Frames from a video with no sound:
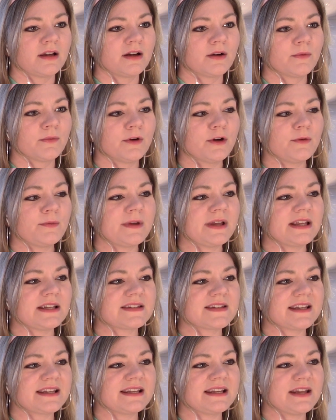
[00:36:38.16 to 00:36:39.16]
RWBY
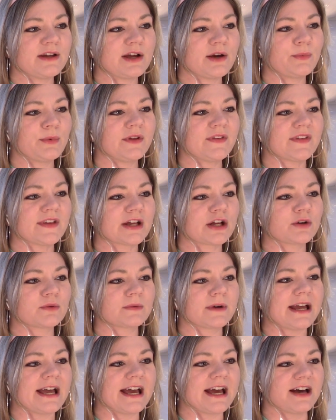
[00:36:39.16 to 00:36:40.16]
didn't eat, it was a
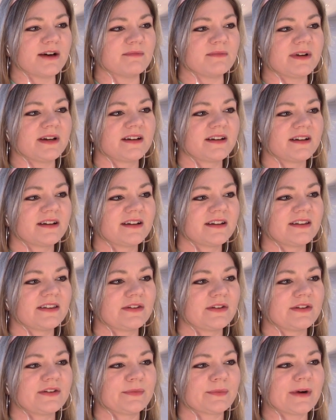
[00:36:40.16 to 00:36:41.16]
Grimm,
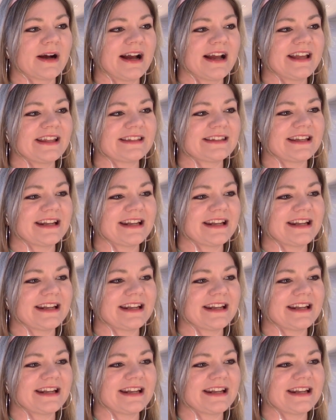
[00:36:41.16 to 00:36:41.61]
right?